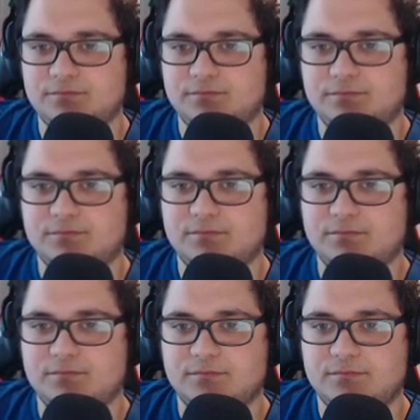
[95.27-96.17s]

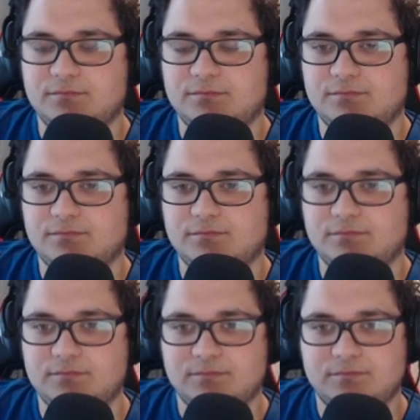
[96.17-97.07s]

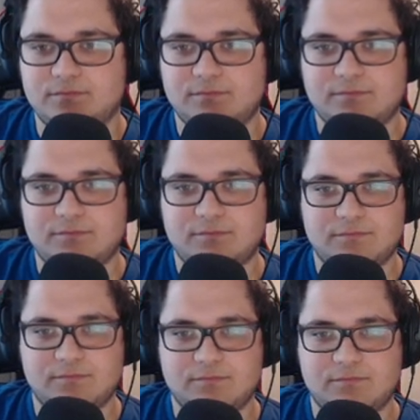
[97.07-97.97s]

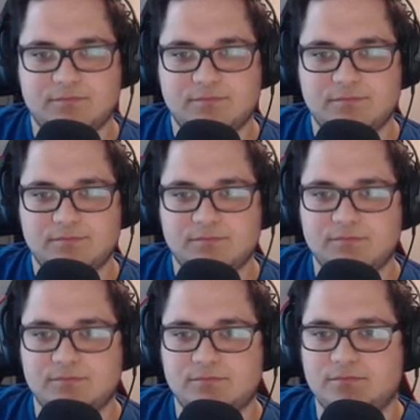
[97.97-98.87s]

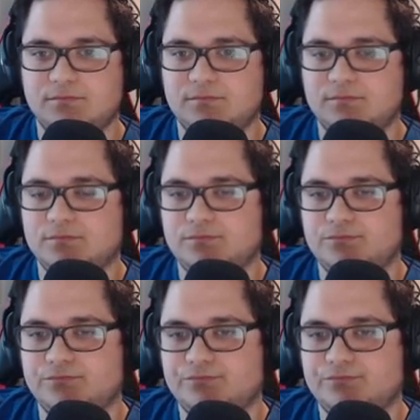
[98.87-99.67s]
No words are spoken by the person on screen.